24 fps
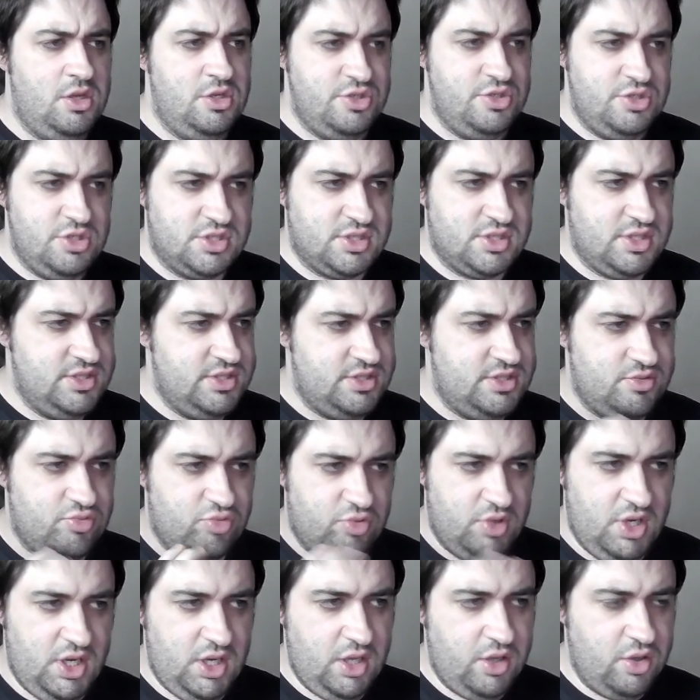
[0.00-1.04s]
just because it's a
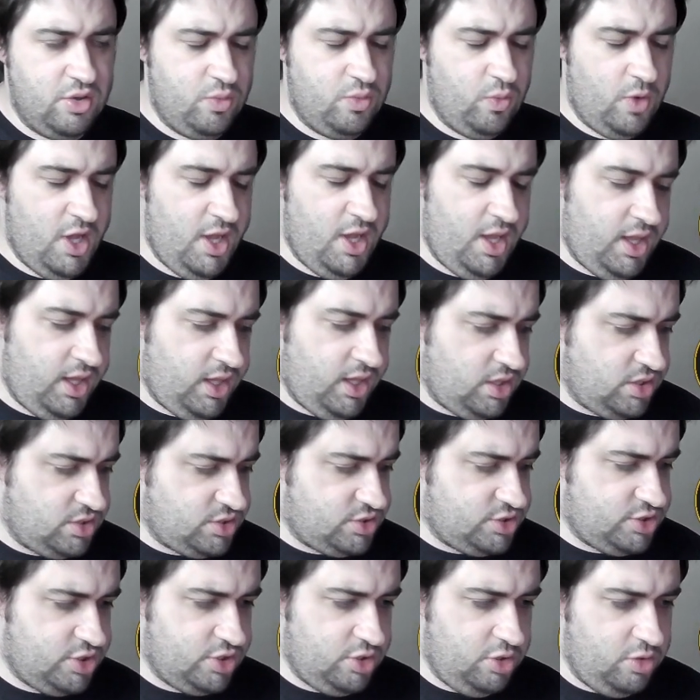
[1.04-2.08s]
really good way
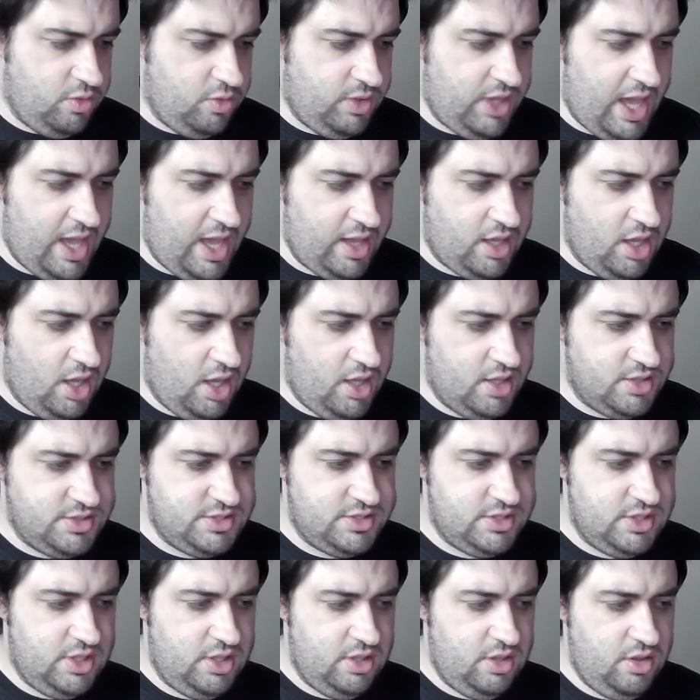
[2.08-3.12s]
to get
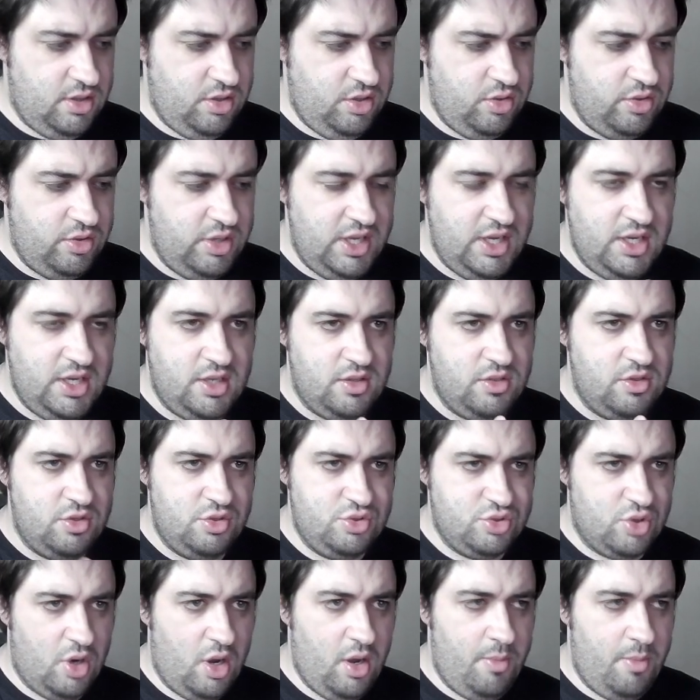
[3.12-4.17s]
cards you need in the
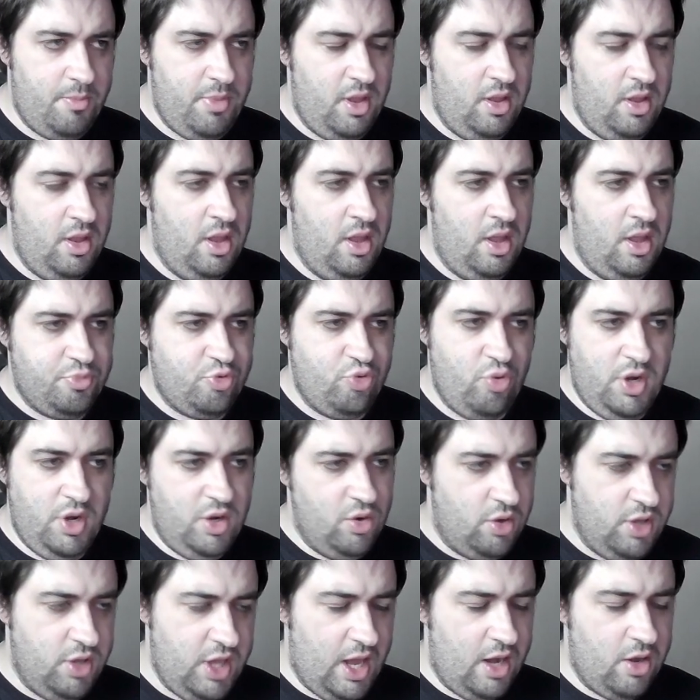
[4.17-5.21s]
drop. Green
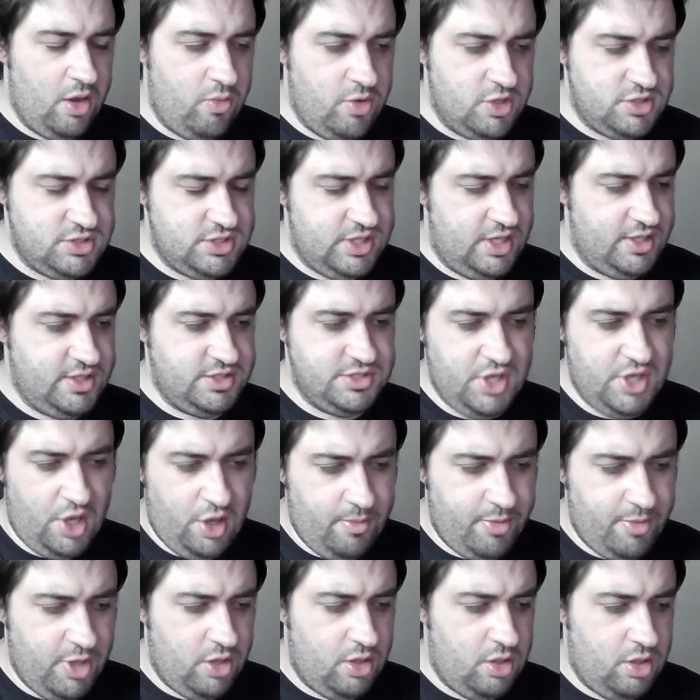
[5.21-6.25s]
or yellow ones like
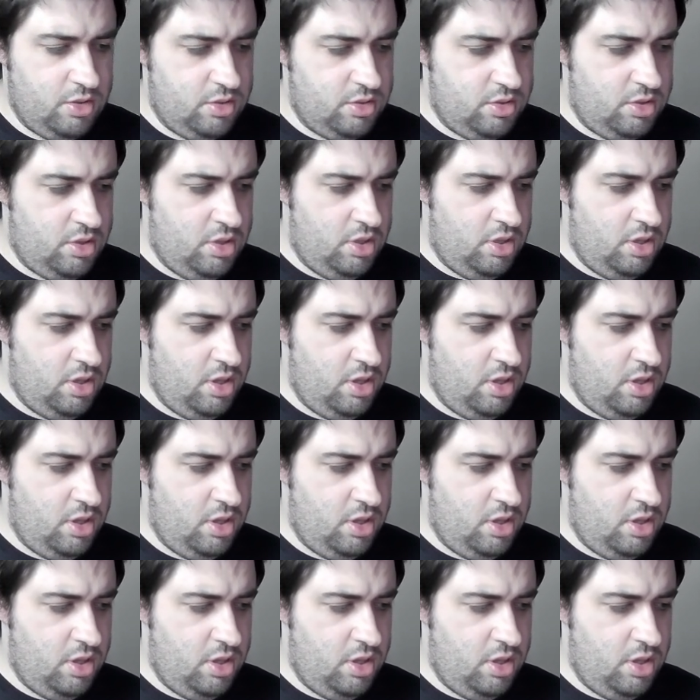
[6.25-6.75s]
Zarbon,